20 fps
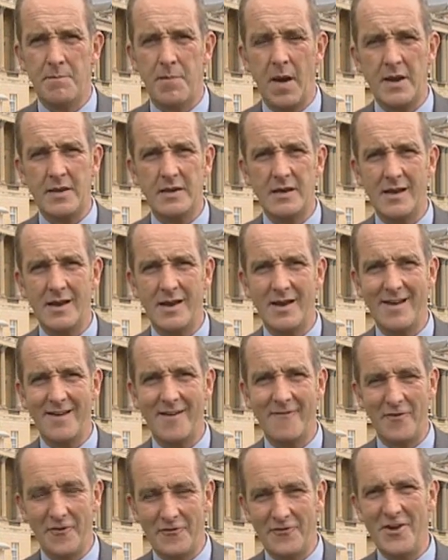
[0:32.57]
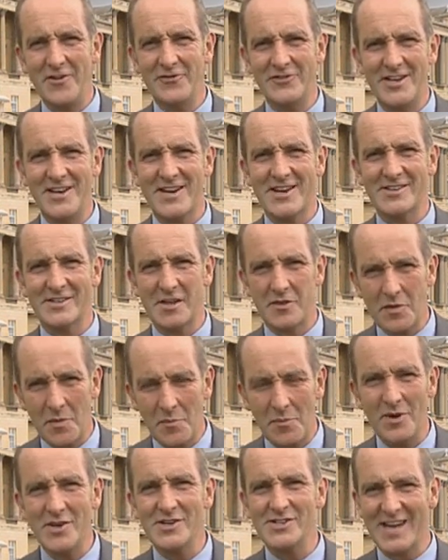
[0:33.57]
But for 50 years,
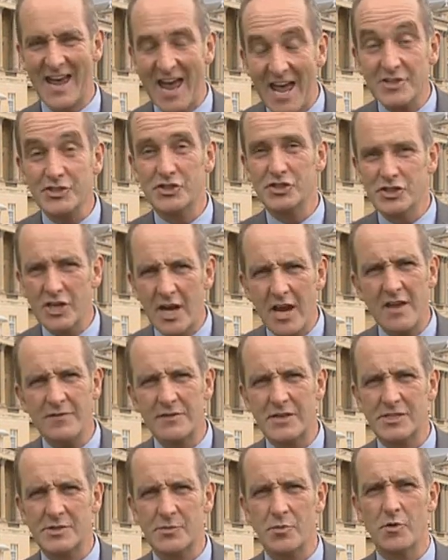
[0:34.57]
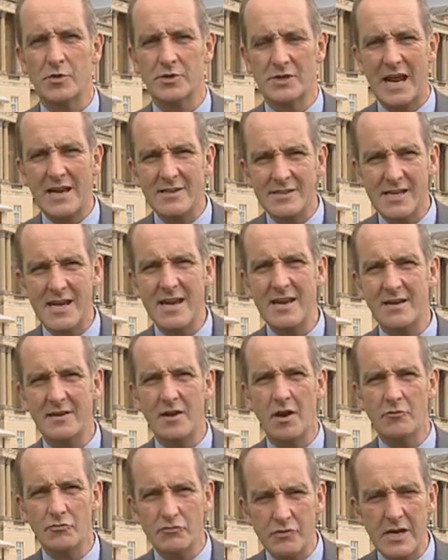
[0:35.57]
the Prince has chaired these awards and
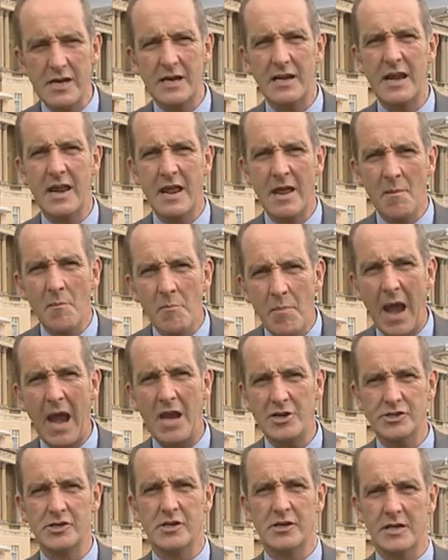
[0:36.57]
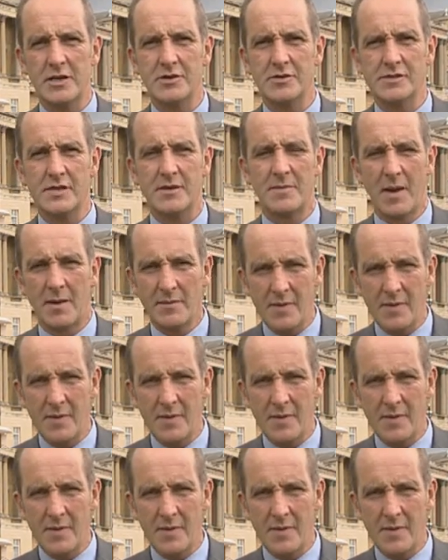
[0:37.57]
taken a really passionate interest in them.